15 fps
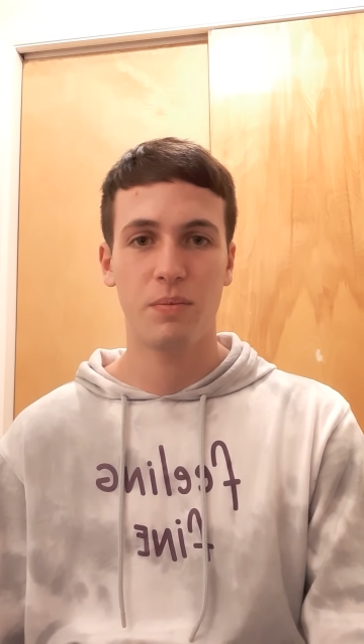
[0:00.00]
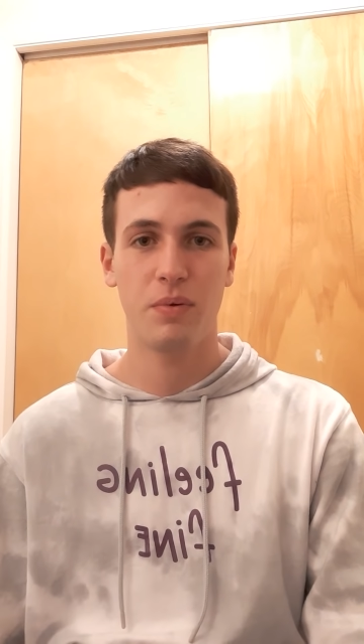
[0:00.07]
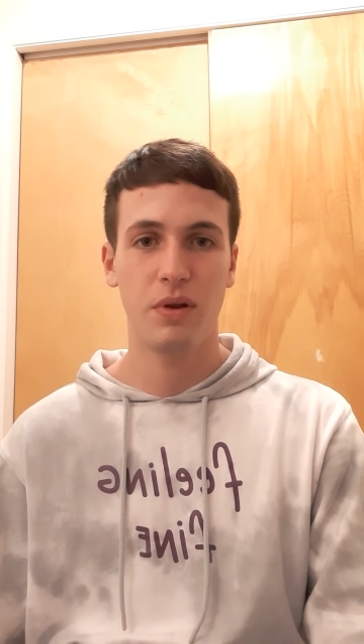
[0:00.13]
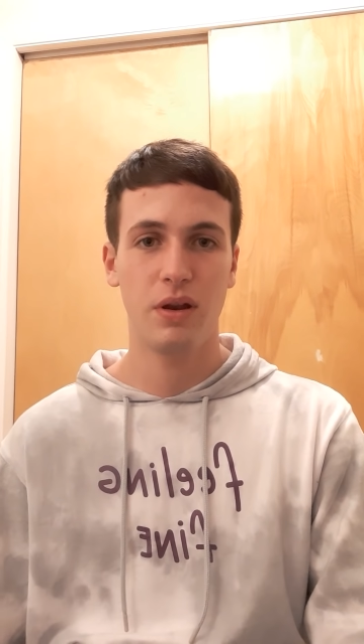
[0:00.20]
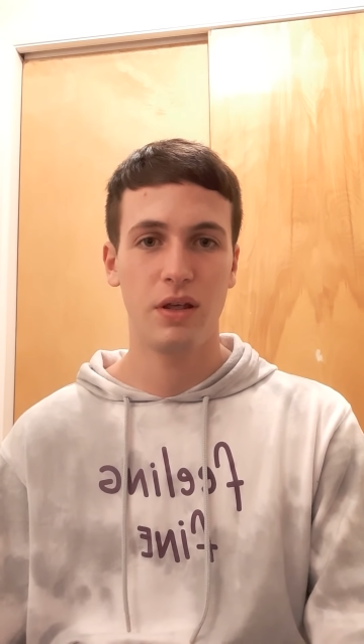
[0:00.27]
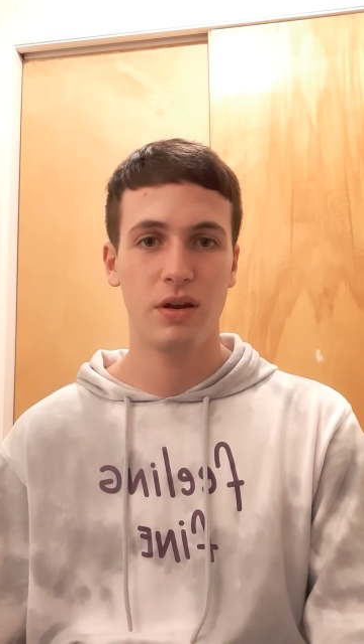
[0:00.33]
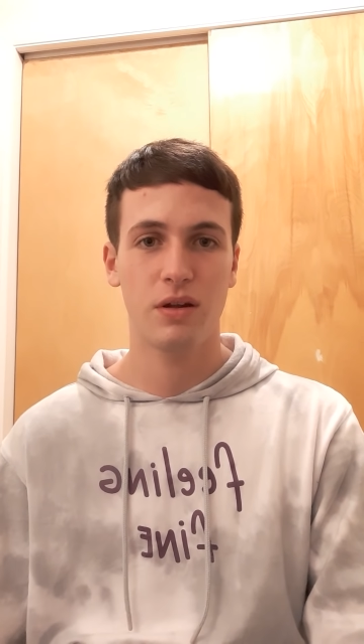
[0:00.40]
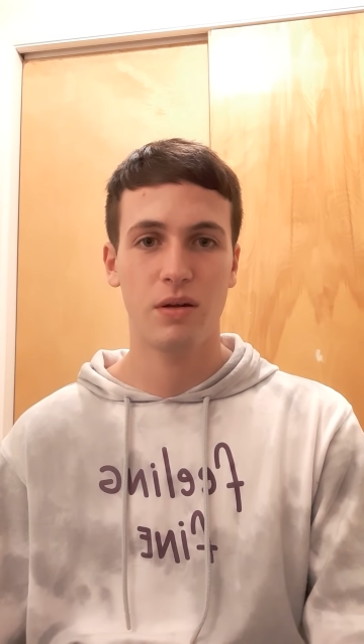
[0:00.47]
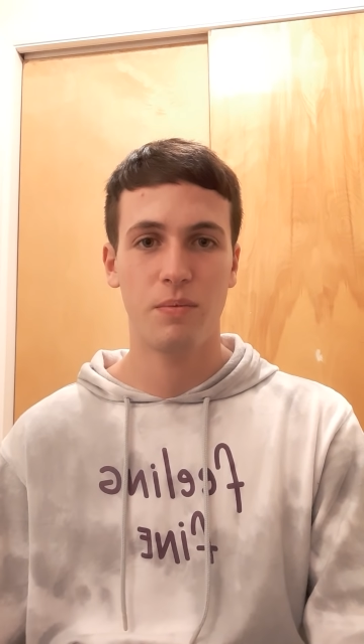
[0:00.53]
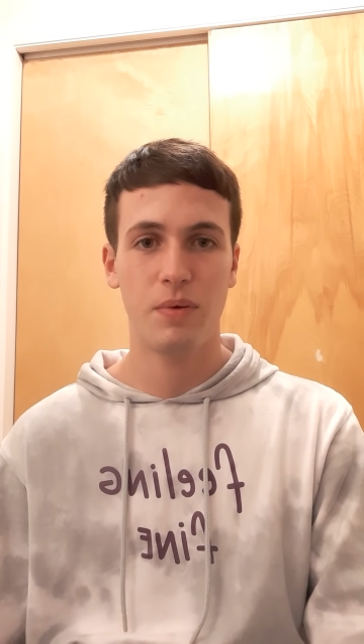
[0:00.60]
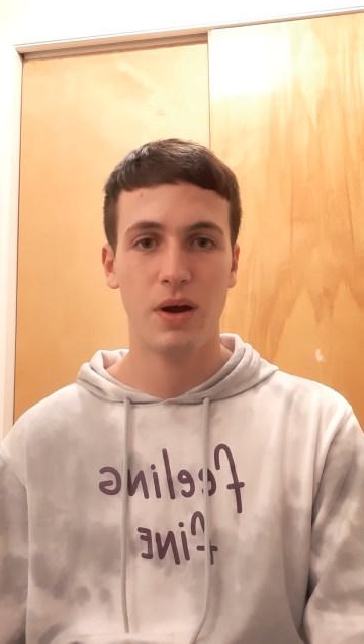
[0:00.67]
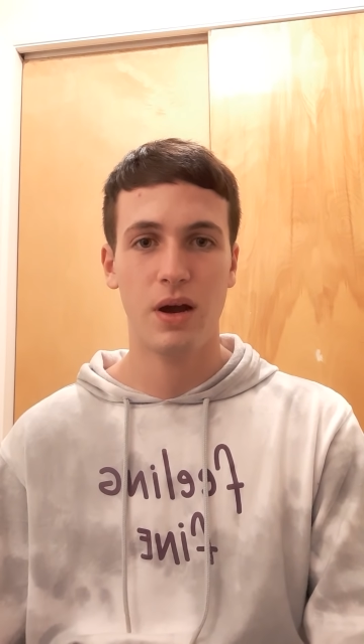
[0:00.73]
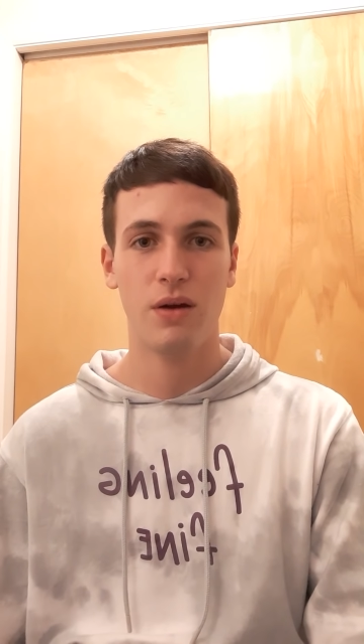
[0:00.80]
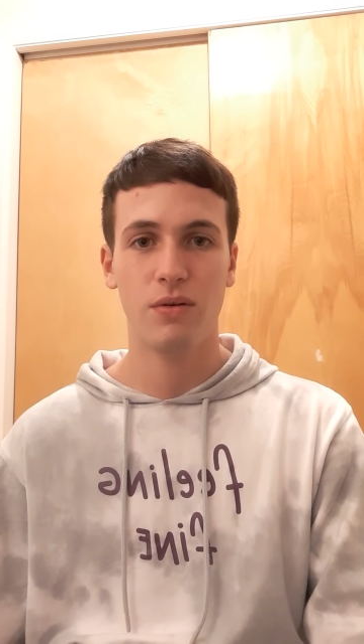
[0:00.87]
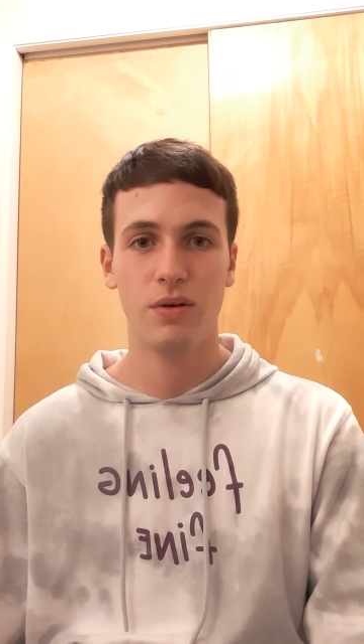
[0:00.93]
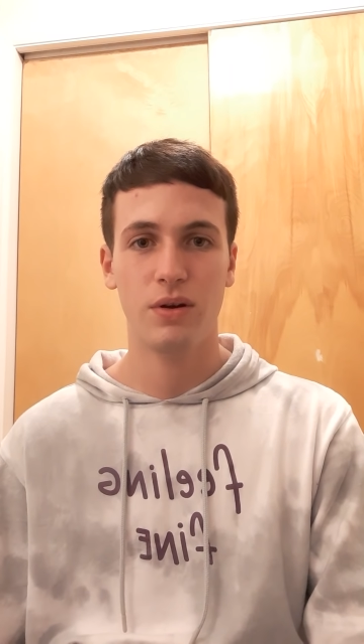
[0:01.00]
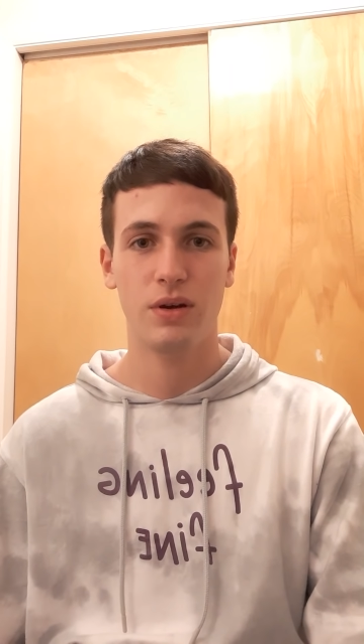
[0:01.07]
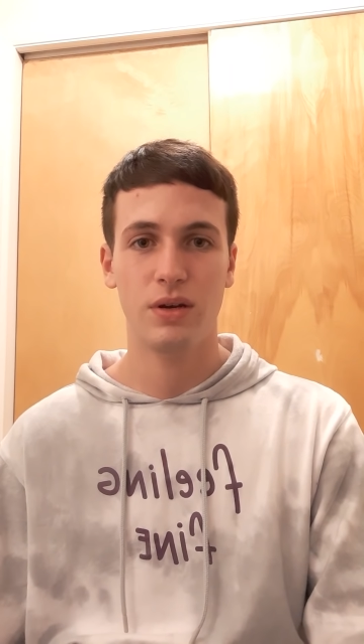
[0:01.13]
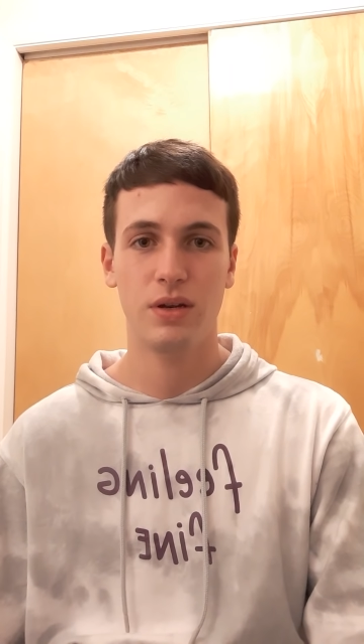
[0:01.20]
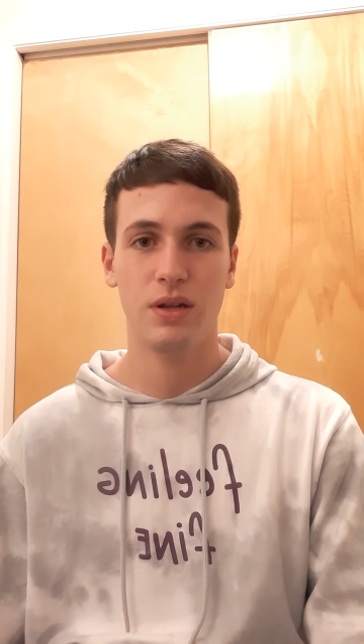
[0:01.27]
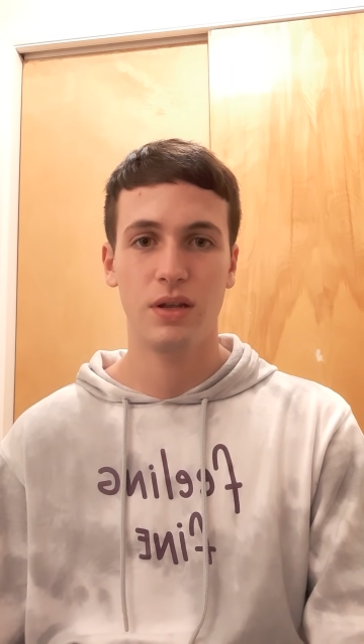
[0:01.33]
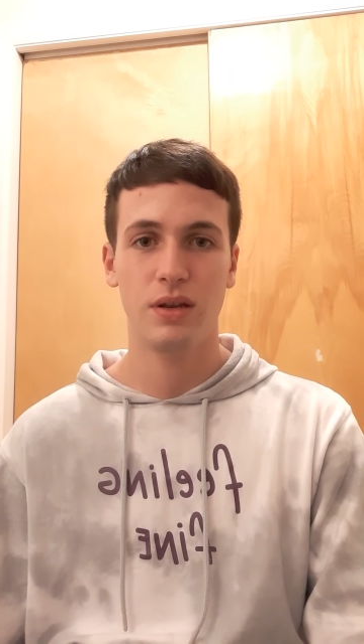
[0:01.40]
political power
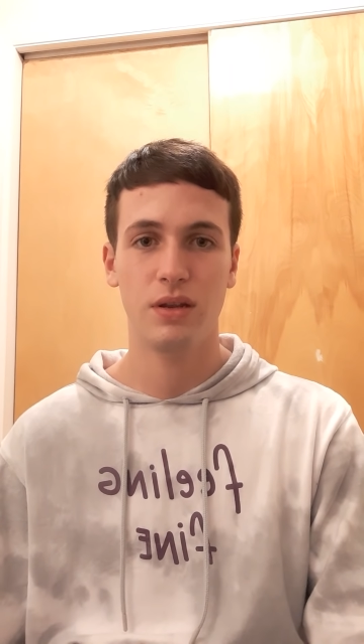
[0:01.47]
and